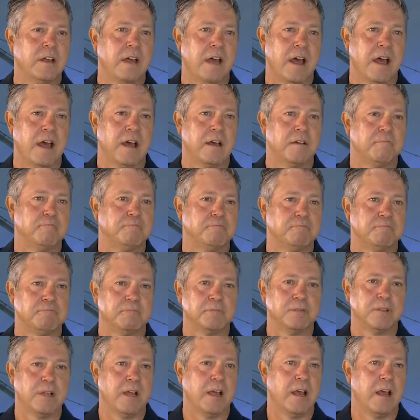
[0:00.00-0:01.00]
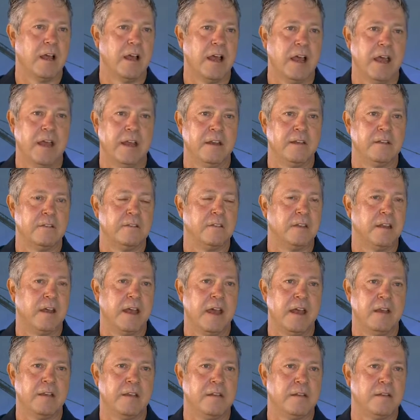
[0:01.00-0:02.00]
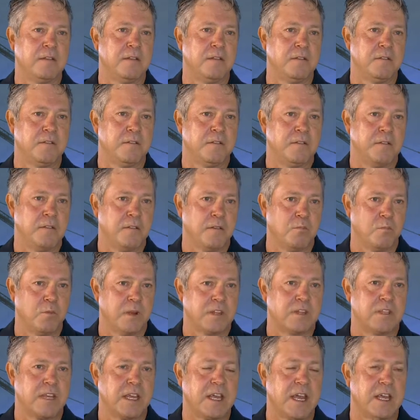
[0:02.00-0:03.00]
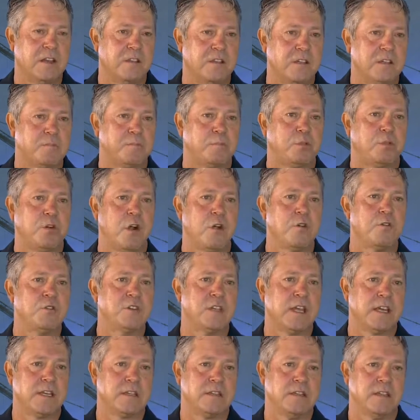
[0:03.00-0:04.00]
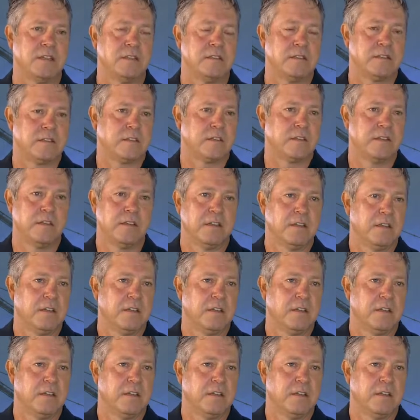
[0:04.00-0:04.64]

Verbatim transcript: Um, and, and once again, this project is,